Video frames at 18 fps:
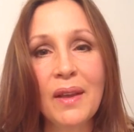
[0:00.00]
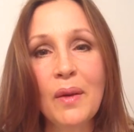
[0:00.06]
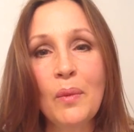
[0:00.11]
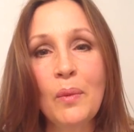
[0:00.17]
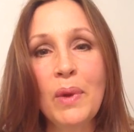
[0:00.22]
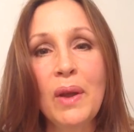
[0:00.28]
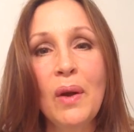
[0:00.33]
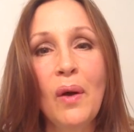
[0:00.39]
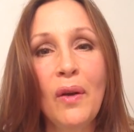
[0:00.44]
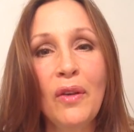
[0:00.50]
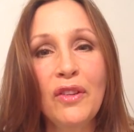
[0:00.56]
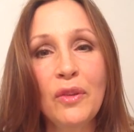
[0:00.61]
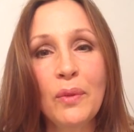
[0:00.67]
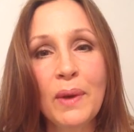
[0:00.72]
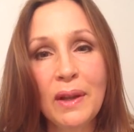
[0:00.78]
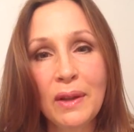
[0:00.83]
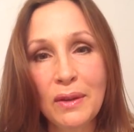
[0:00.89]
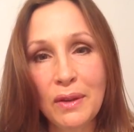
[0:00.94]
We also
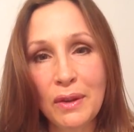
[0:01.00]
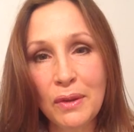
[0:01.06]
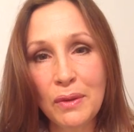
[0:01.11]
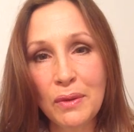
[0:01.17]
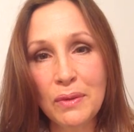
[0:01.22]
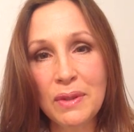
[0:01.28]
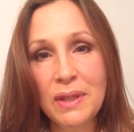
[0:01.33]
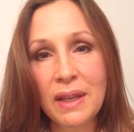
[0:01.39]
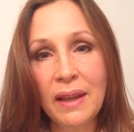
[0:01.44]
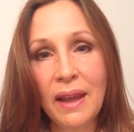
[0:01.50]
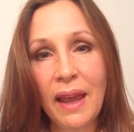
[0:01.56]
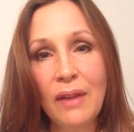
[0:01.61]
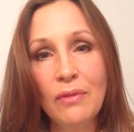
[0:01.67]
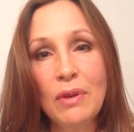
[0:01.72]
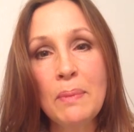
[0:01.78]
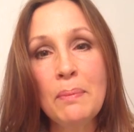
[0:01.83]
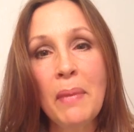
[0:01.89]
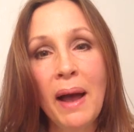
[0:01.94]
include a
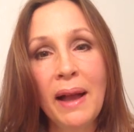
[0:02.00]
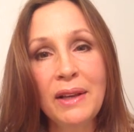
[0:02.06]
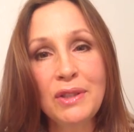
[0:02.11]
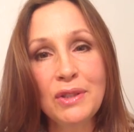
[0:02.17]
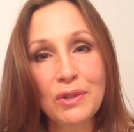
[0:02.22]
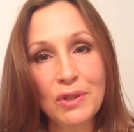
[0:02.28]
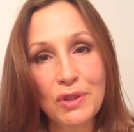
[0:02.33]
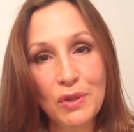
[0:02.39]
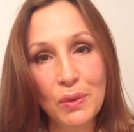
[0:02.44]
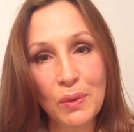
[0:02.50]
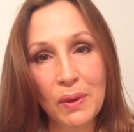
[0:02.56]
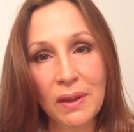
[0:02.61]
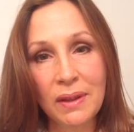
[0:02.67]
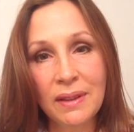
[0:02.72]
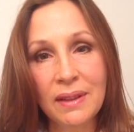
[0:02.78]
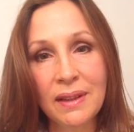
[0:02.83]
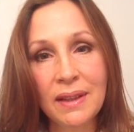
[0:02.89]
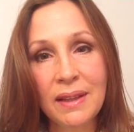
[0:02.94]
reminder tool
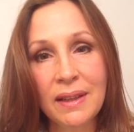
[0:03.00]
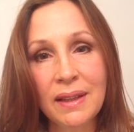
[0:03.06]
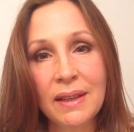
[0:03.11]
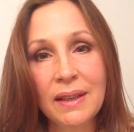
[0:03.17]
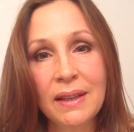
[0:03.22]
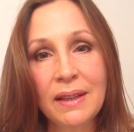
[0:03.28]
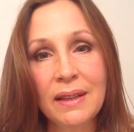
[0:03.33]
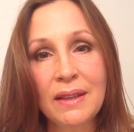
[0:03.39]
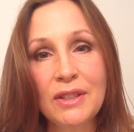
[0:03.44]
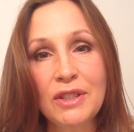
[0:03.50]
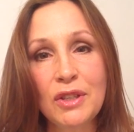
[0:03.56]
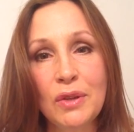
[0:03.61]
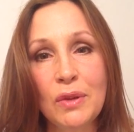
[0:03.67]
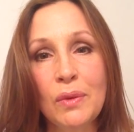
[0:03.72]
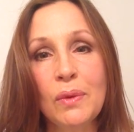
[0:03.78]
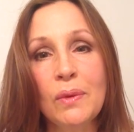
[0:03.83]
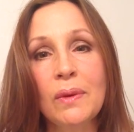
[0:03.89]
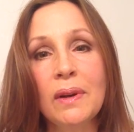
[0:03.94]

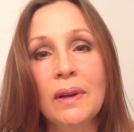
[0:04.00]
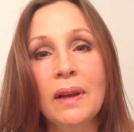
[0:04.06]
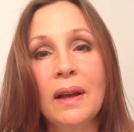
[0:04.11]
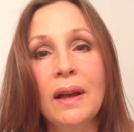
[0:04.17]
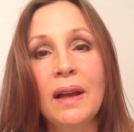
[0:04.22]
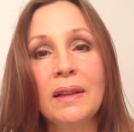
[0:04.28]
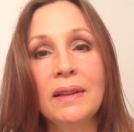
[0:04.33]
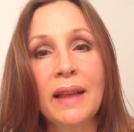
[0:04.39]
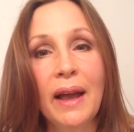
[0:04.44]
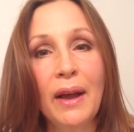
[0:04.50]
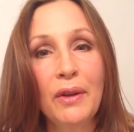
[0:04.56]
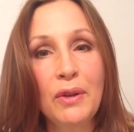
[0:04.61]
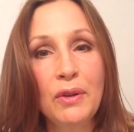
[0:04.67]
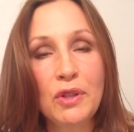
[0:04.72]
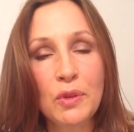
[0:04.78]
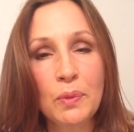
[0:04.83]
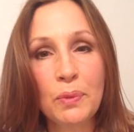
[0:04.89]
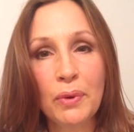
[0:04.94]
to allow you
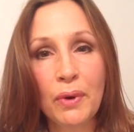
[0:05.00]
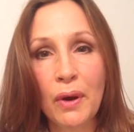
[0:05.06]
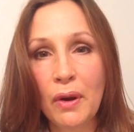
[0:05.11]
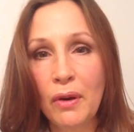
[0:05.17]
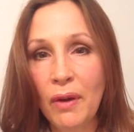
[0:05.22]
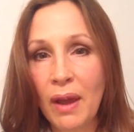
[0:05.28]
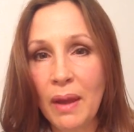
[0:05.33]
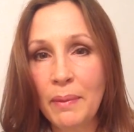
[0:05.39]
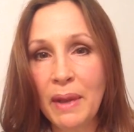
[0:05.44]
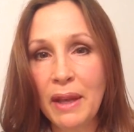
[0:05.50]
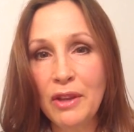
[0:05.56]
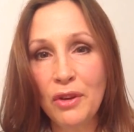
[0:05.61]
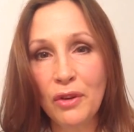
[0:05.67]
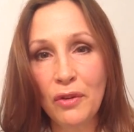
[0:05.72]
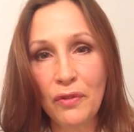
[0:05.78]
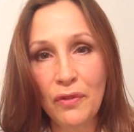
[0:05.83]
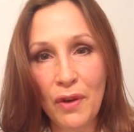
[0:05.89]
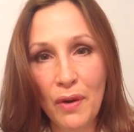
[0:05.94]
to program in
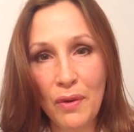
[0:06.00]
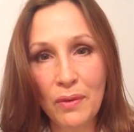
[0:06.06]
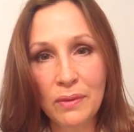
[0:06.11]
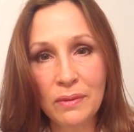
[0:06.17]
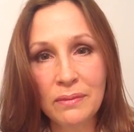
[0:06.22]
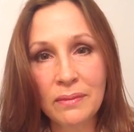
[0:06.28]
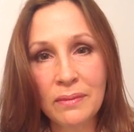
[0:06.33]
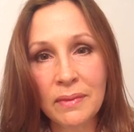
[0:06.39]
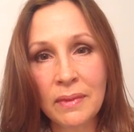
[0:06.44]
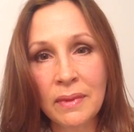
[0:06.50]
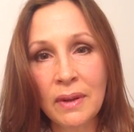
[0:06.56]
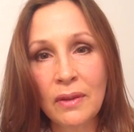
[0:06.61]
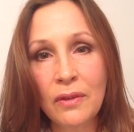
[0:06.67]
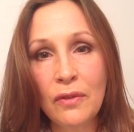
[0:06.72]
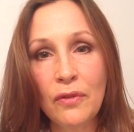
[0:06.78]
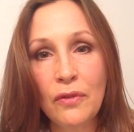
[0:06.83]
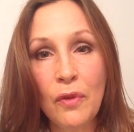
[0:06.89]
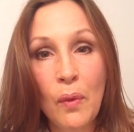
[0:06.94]
your phone
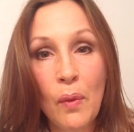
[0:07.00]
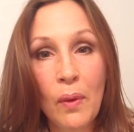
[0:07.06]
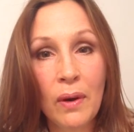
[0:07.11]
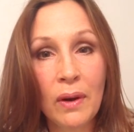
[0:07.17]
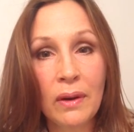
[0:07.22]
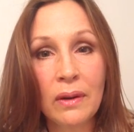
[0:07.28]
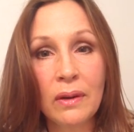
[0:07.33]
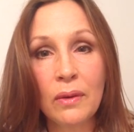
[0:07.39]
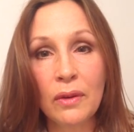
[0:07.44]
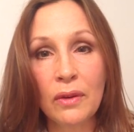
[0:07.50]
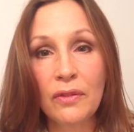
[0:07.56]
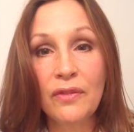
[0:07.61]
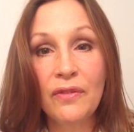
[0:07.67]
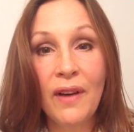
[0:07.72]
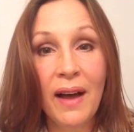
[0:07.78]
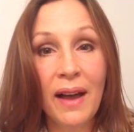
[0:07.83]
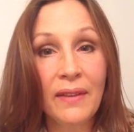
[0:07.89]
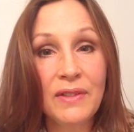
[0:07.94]
4 or
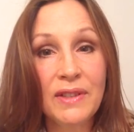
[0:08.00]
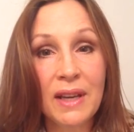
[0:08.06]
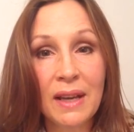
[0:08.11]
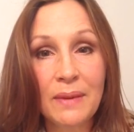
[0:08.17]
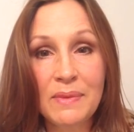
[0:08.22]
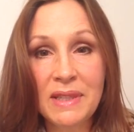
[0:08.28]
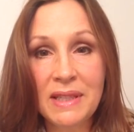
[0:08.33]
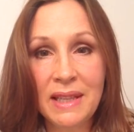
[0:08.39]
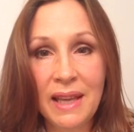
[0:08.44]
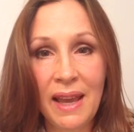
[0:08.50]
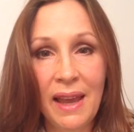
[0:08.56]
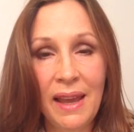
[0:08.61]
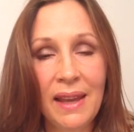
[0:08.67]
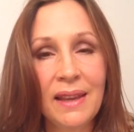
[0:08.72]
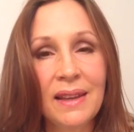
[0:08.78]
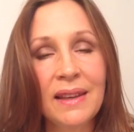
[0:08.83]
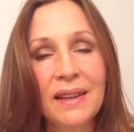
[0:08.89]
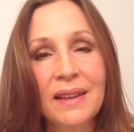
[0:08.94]
5 times a day